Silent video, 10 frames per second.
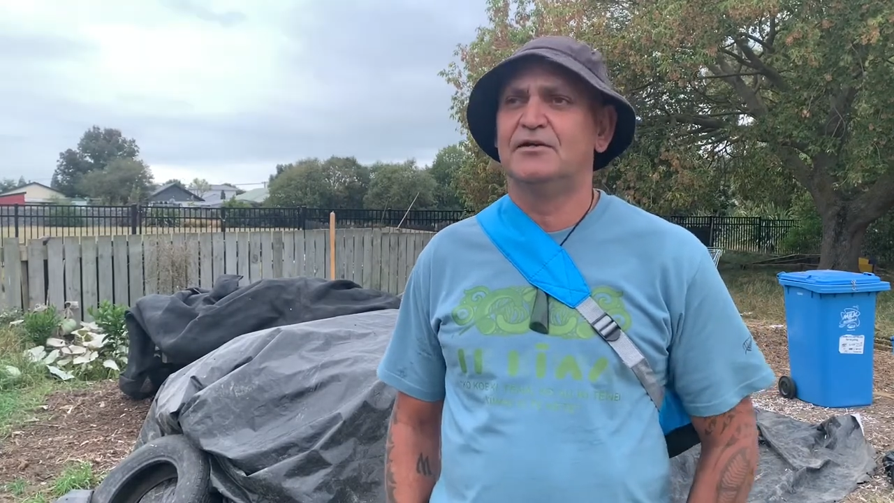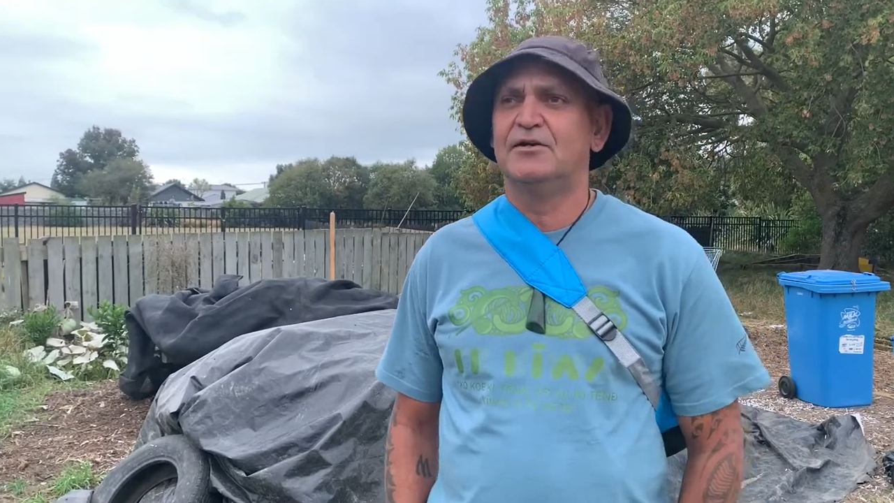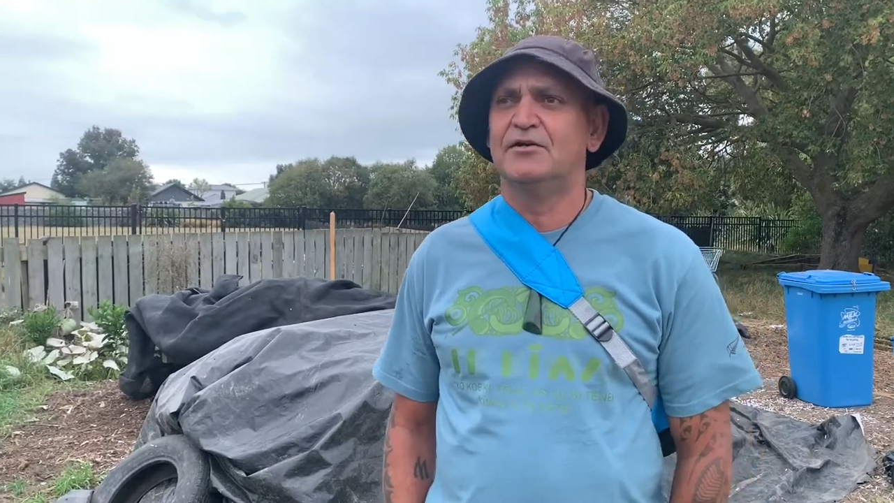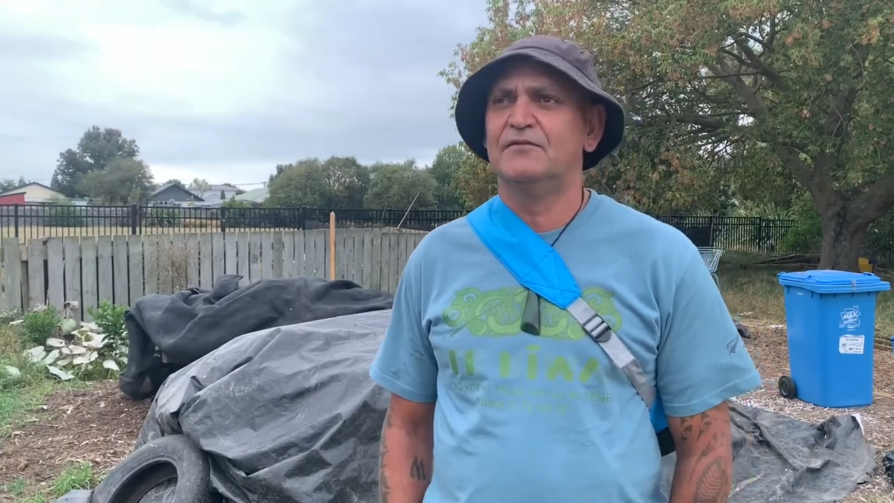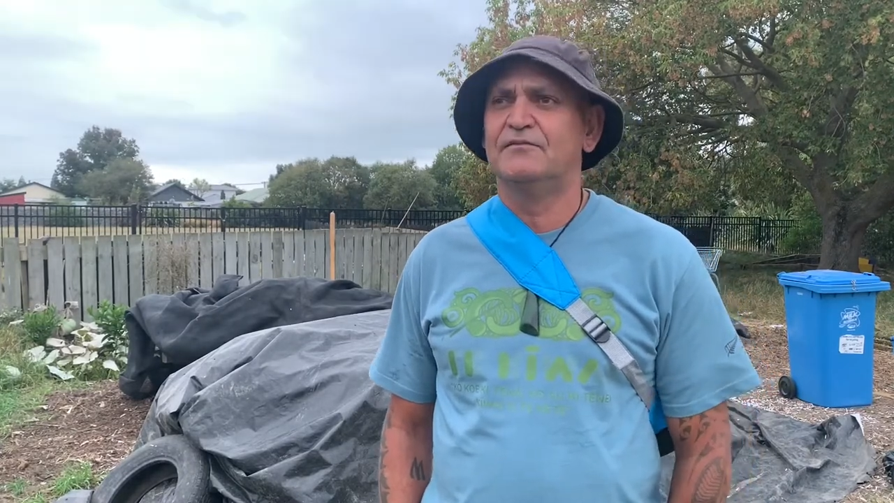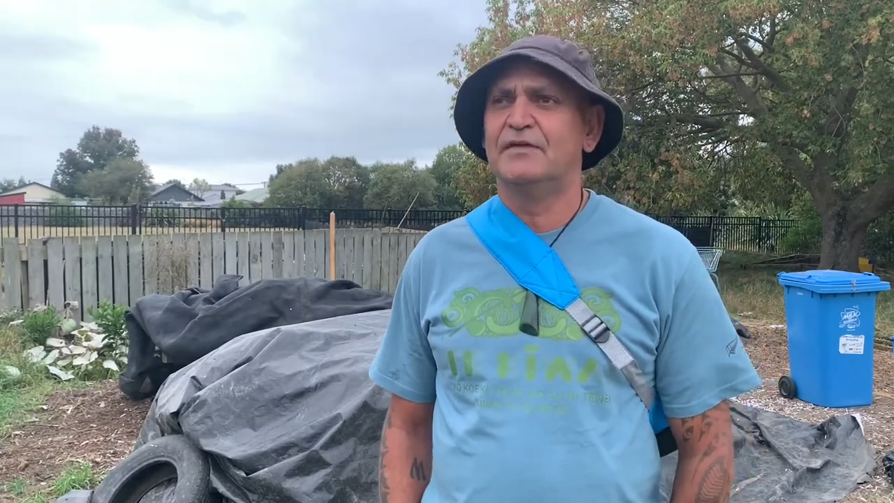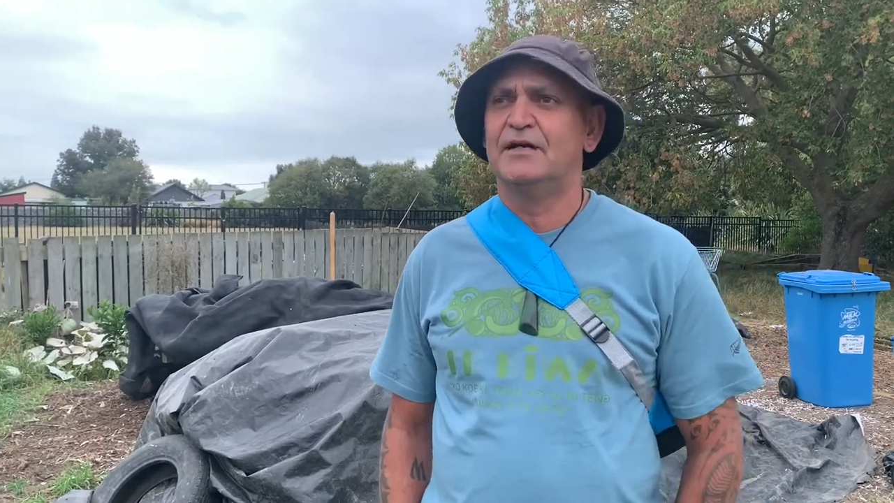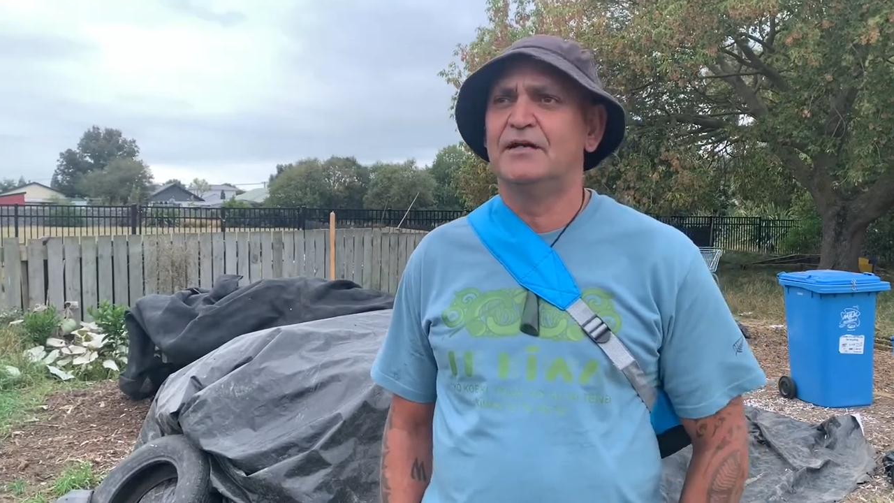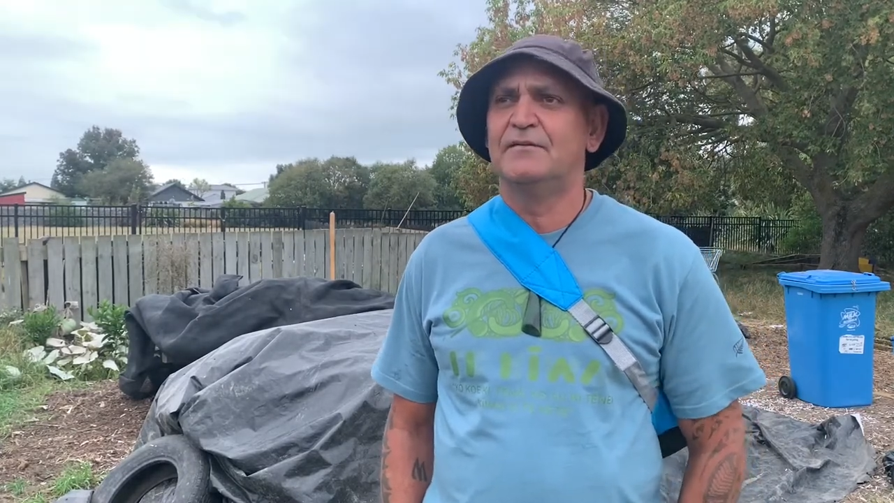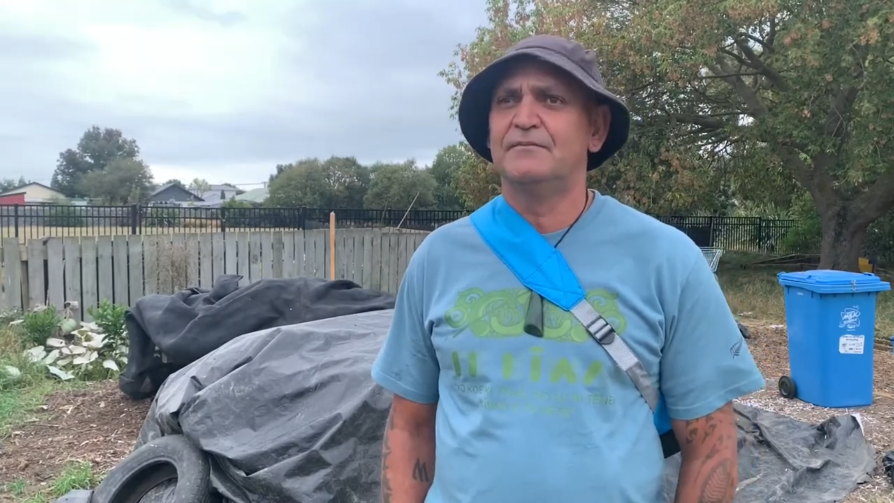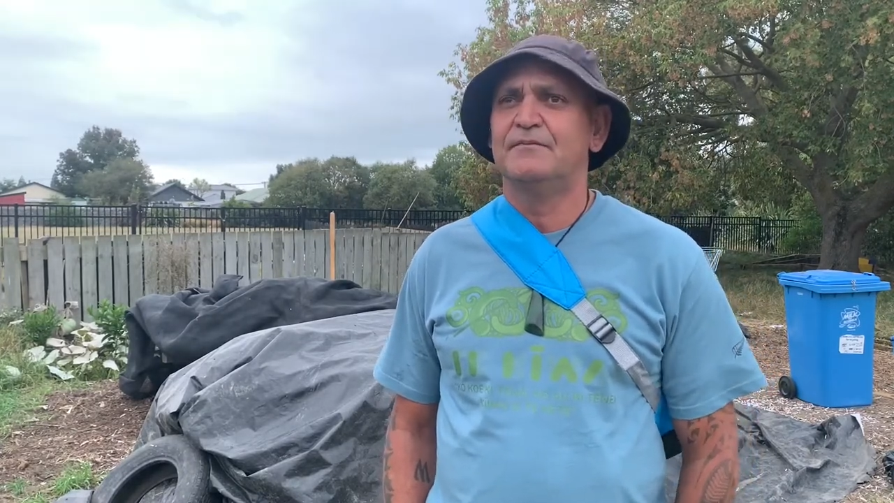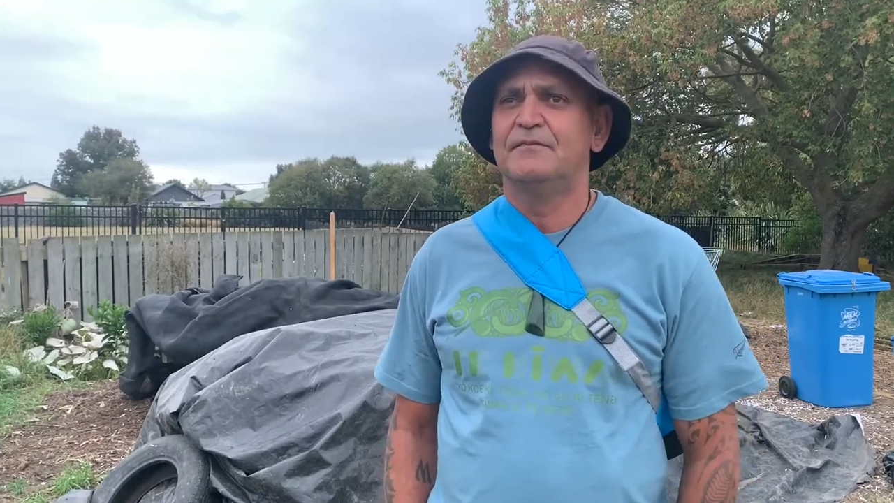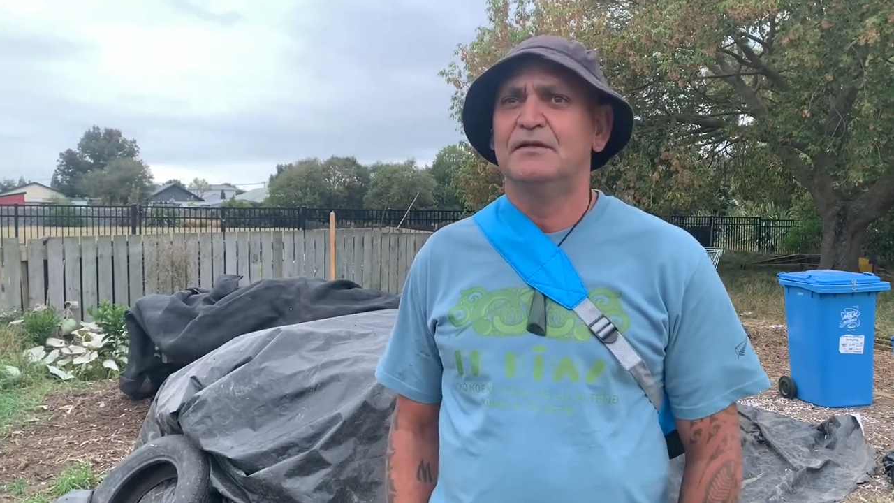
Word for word: of um,